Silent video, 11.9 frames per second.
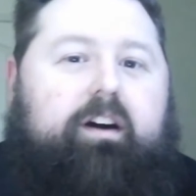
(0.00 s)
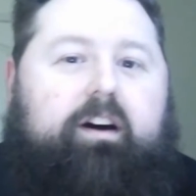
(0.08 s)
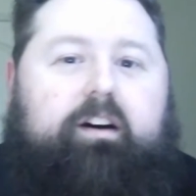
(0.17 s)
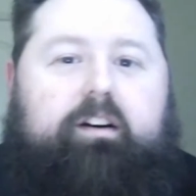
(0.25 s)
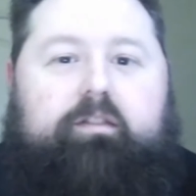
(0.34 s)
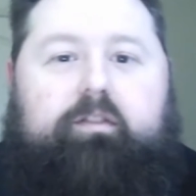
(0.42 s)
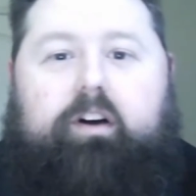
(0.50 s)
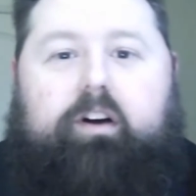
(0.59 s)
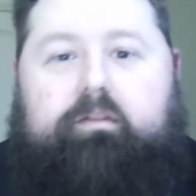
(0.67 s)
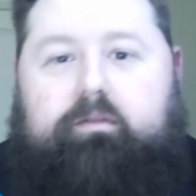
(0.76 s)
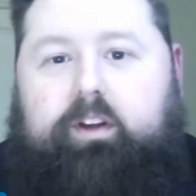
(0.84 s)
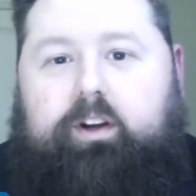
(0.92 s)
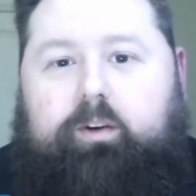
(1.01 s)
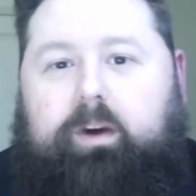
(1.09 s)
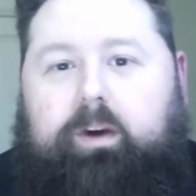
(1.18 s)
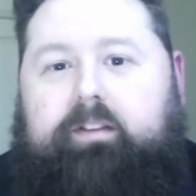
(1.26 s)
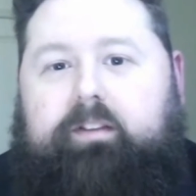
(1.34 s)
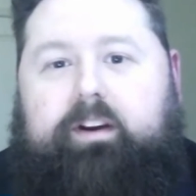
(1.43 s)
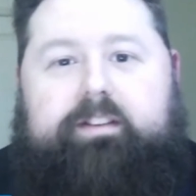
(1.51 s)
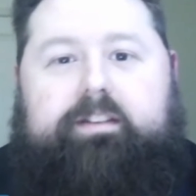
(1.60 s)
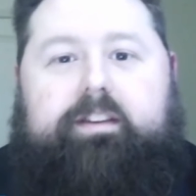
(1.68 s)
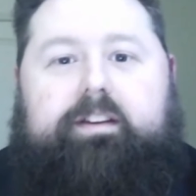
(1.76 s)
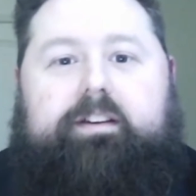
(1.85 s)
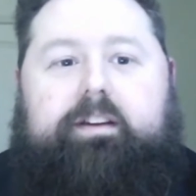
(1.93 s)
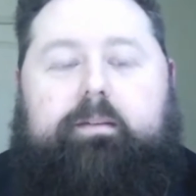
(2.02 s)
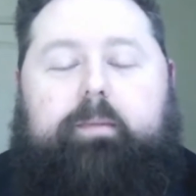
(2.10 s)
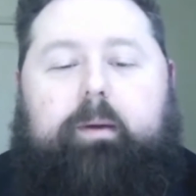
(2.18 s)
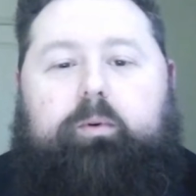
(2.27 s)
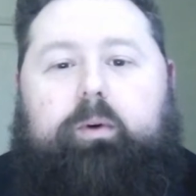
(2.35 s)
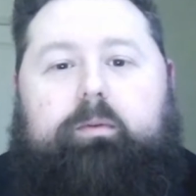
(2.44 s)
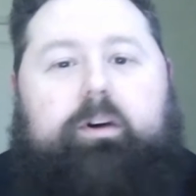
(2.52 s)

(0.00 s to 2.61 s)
of whatever it is that people want